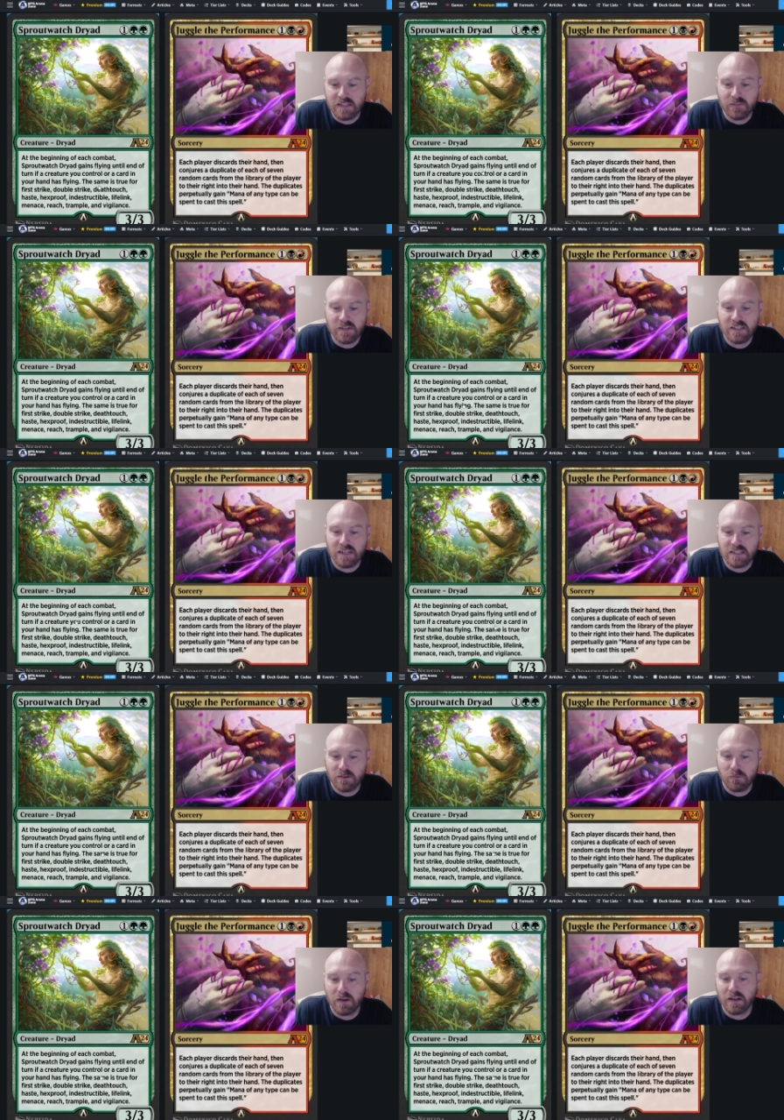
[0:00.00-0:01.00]
I'm just not
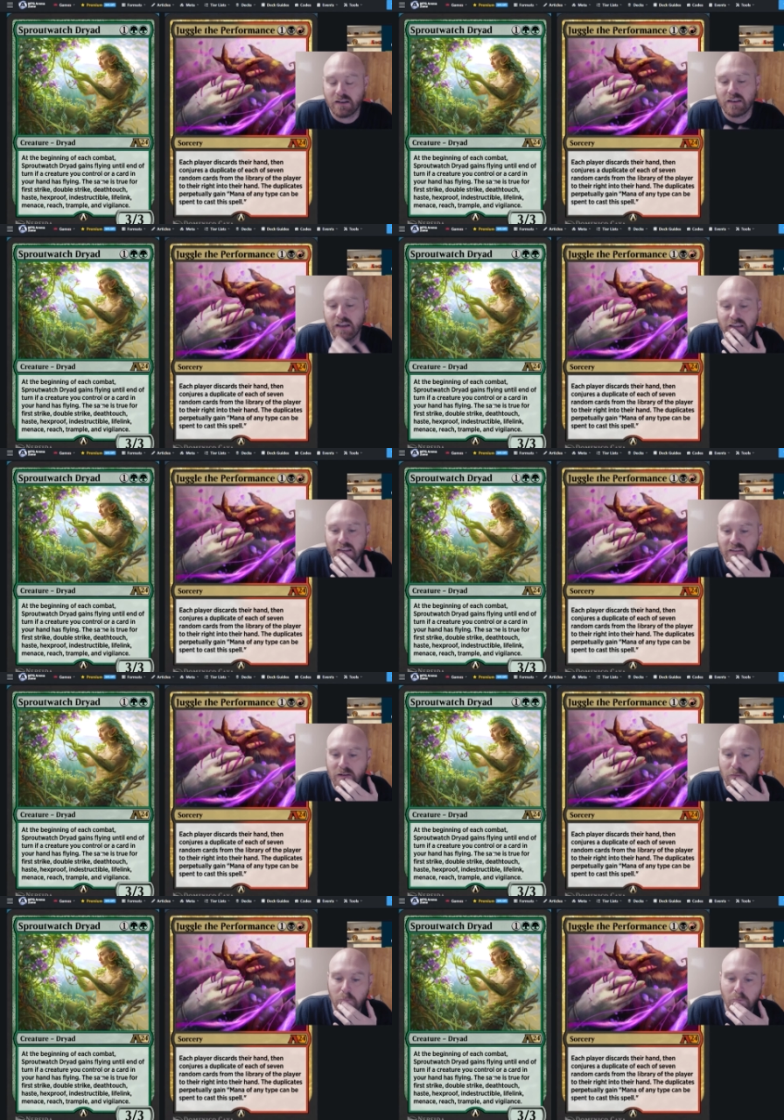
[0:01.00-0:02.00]
sure what deck is
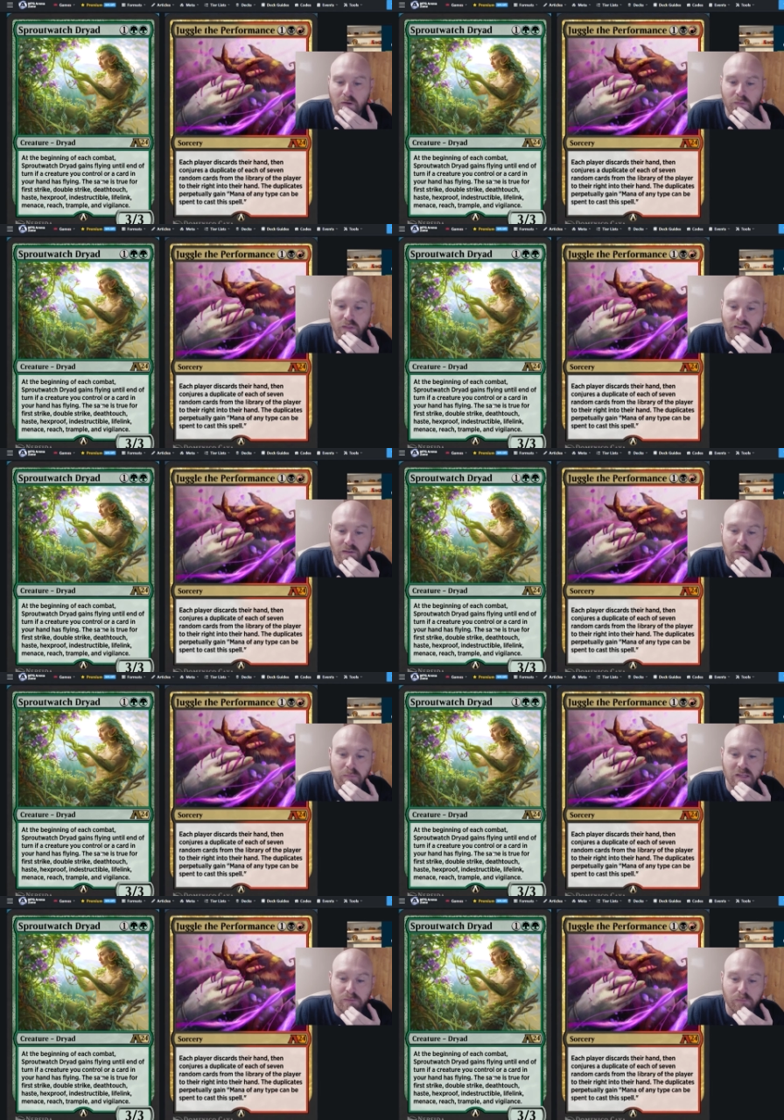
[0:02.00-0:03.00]
gonna want this. I might
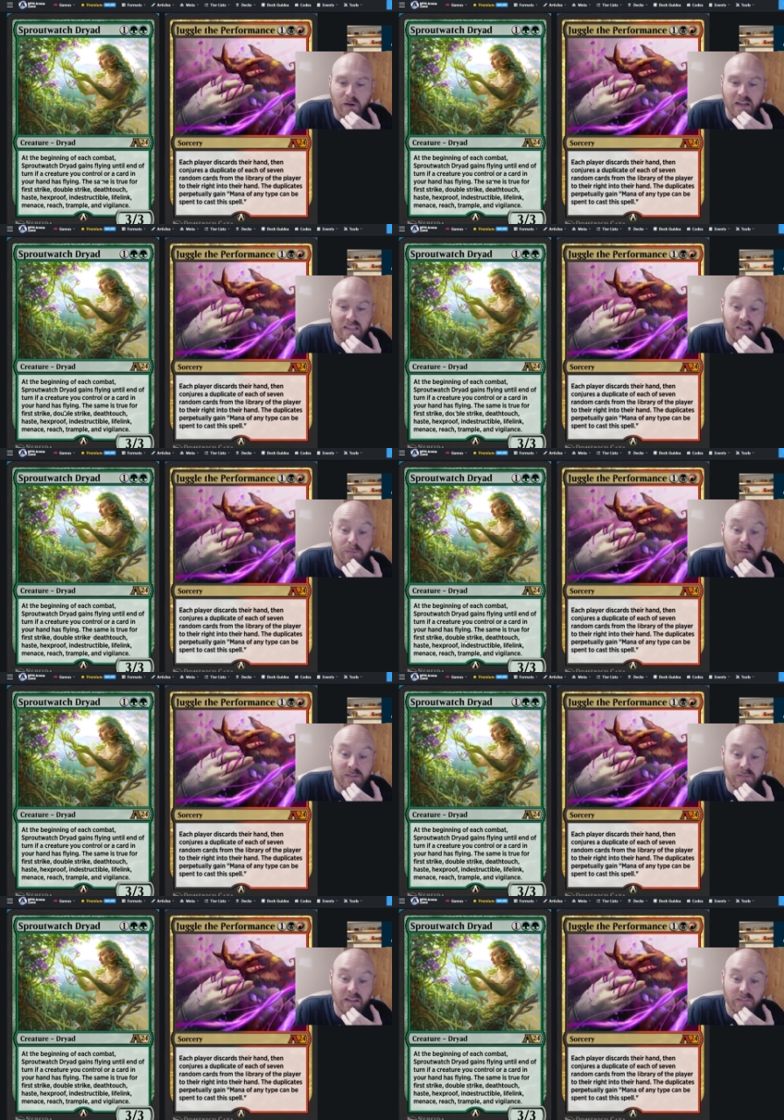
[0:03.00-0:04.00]
be surprised, like
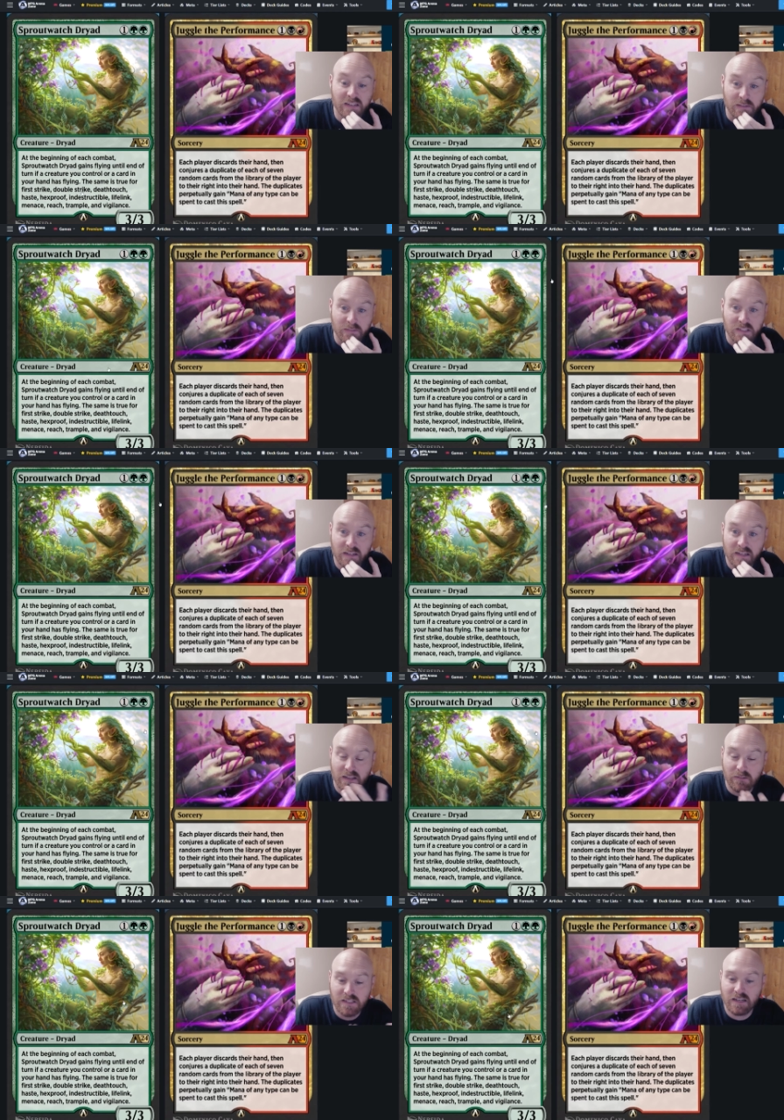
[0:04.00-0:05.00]
especially if you can give it Double Strike.
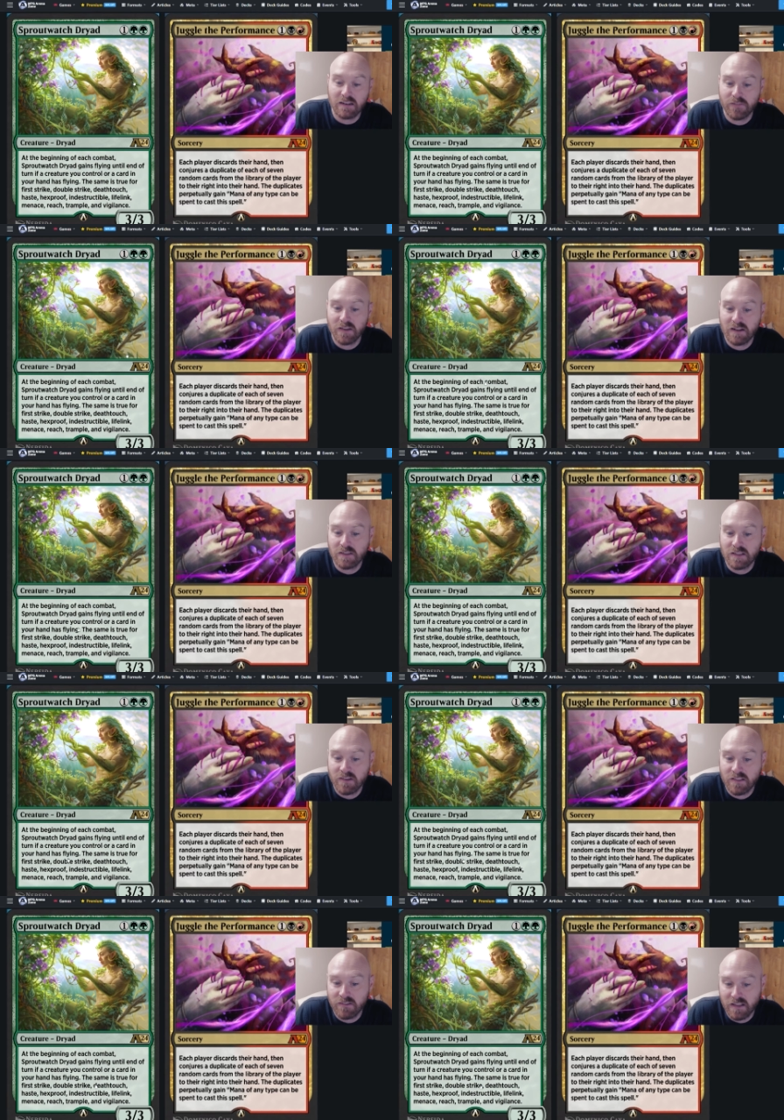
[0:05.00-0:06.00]
Like once again, if you can have a
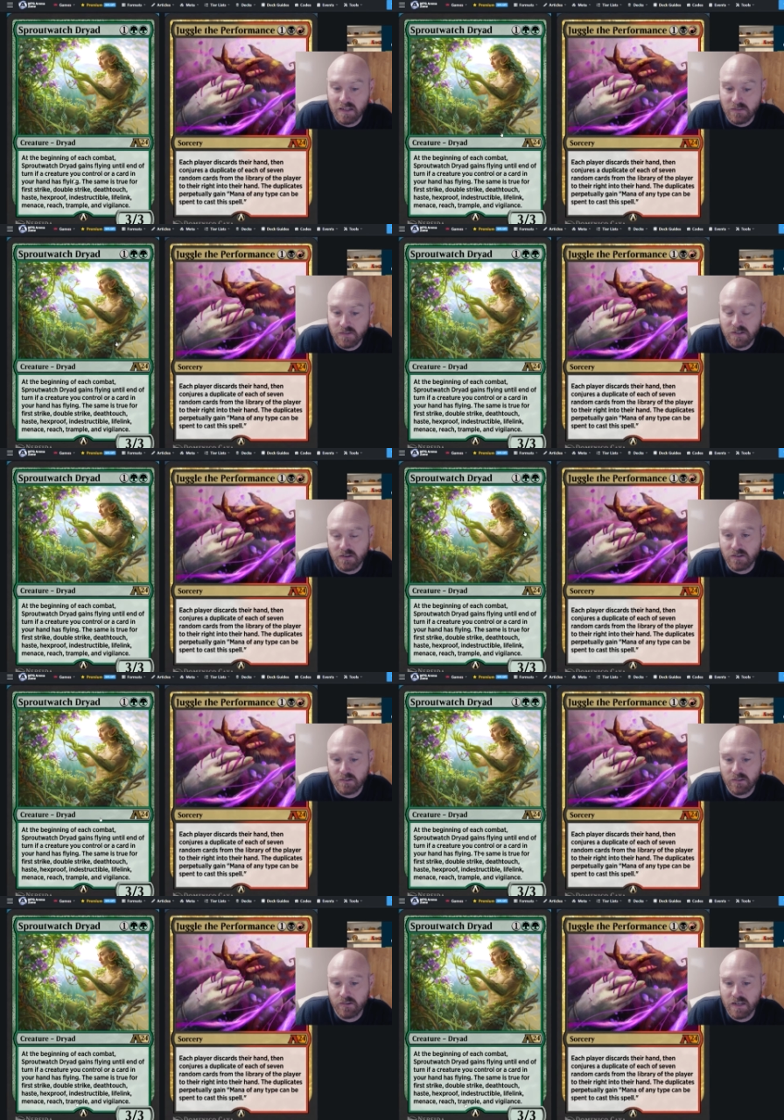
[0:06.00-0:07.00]
3/3 like Double Strike or
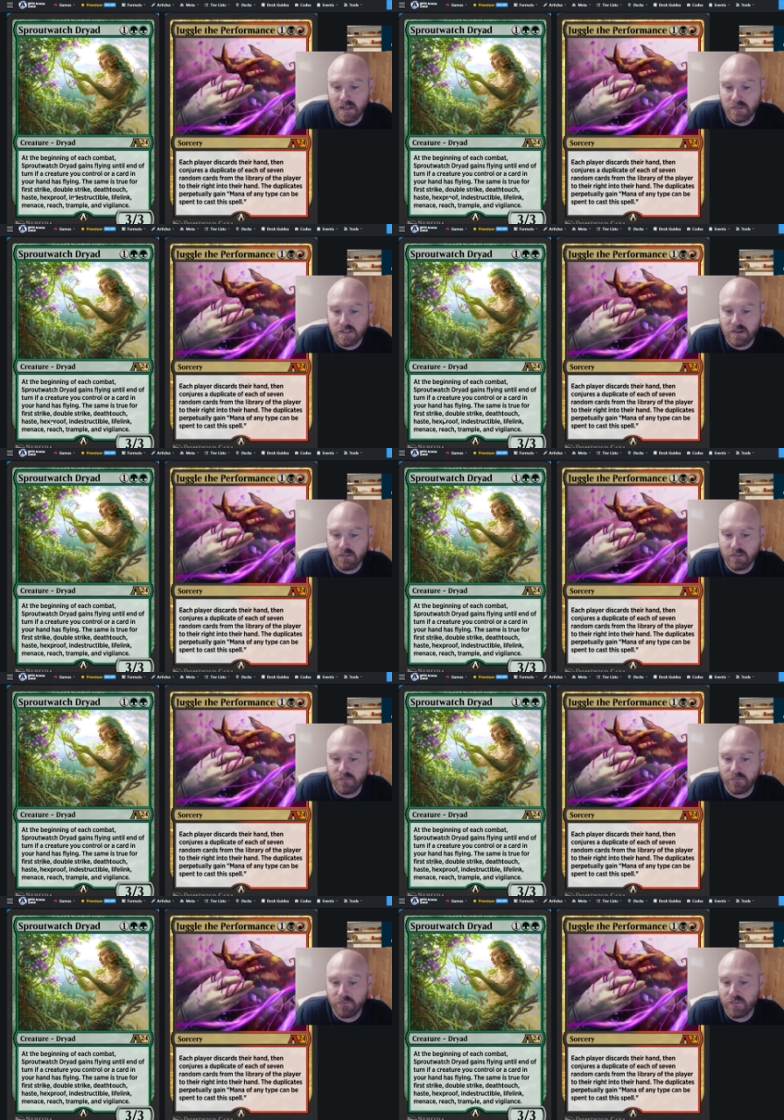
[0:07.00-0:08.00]
3/3 Double Strike with
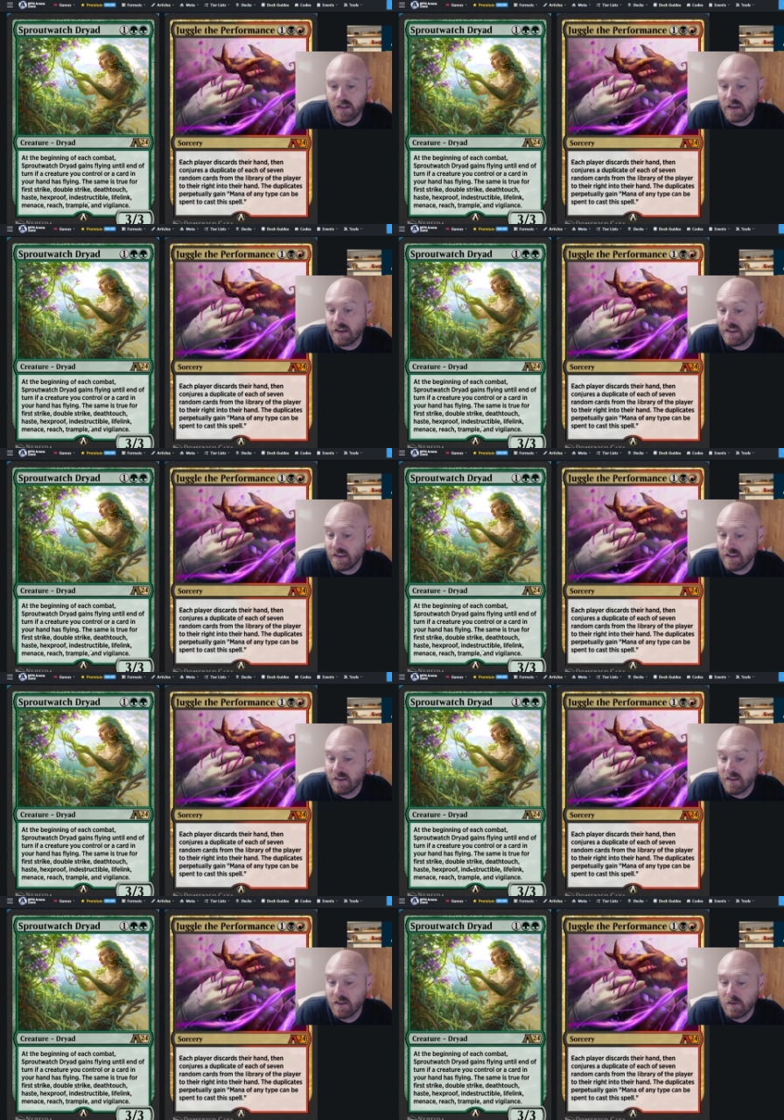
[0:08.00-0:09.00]

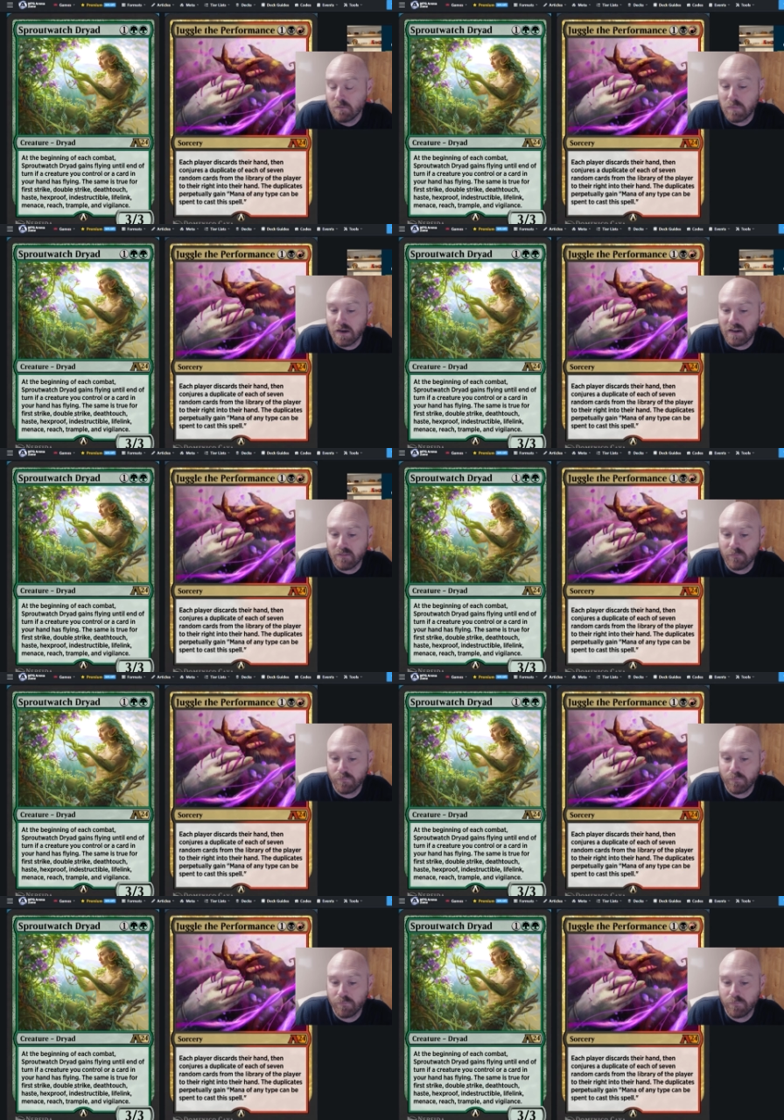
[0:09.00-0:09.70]
flying, but